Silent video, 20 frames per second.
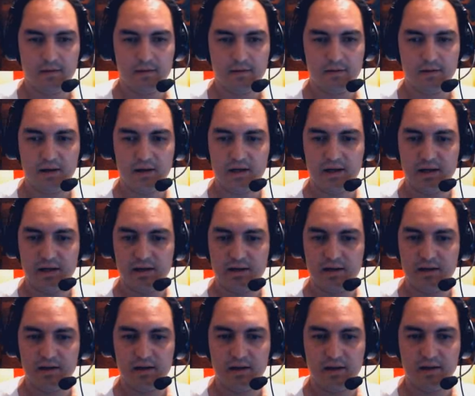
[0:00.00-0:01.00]

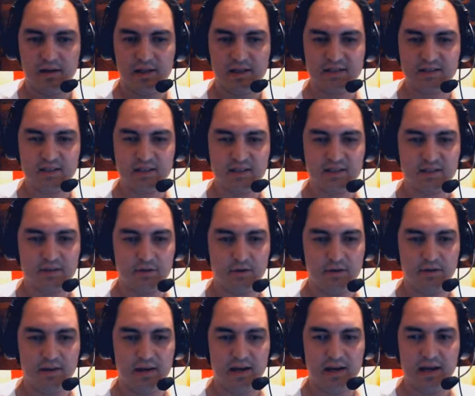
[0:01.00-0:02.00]
Uh, unless they sort
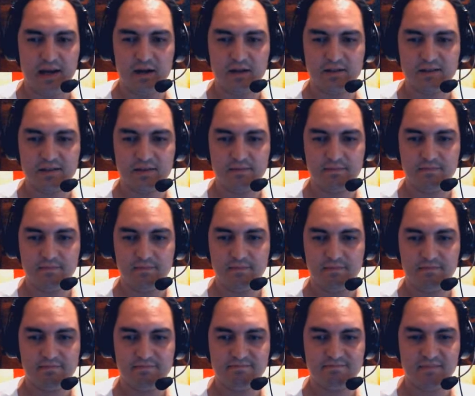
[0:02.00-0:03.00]
that out,
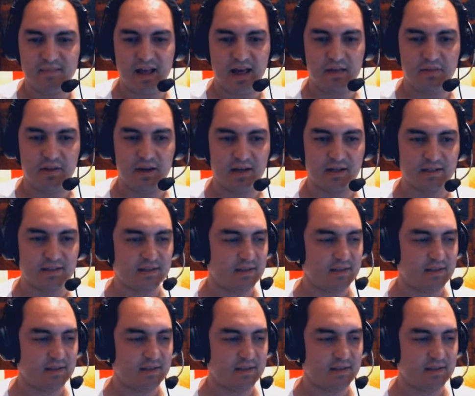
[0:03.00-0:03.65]
nah, thanks.